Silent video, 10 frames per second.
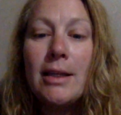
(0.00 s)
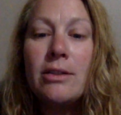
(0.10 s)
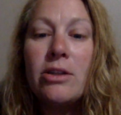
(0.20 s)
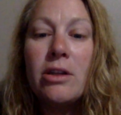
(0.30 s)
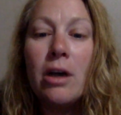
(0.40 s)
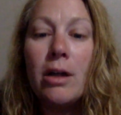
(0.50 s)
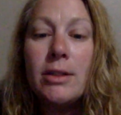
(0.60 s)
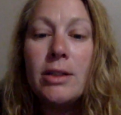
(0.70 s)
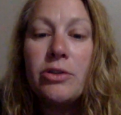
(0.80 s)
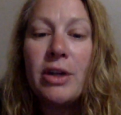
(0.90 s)
is to
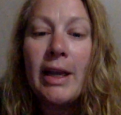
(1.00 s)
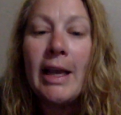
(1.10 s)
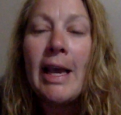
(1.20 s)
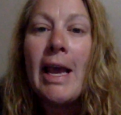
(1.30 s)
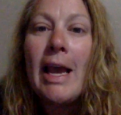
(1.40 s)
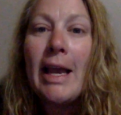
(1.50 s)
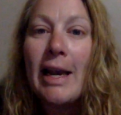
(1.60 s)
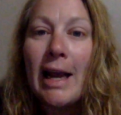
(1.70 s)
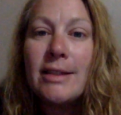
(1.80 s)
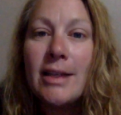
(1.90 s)
concentrate in
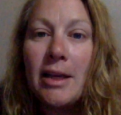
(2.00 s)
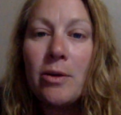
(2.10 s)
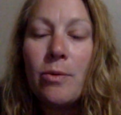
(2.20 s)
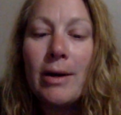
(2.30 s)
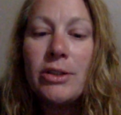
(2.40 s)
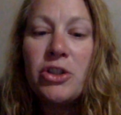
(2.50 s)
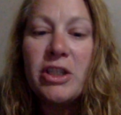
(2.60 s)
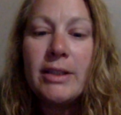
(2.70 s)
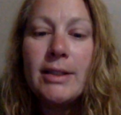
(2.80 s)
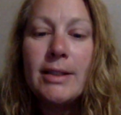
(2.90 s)
asking
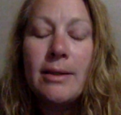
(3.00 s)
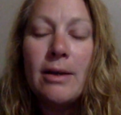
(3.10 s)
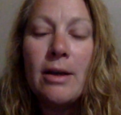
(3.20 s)
questions.